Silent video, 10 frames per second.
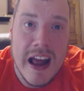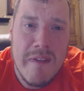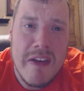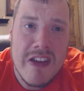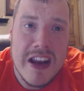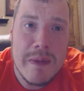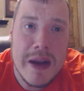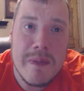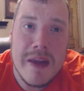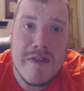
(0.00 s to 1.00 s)
And obviously
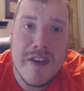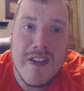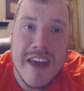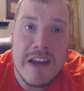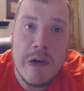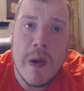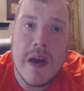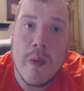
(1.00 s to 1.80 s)
WWE feels that too,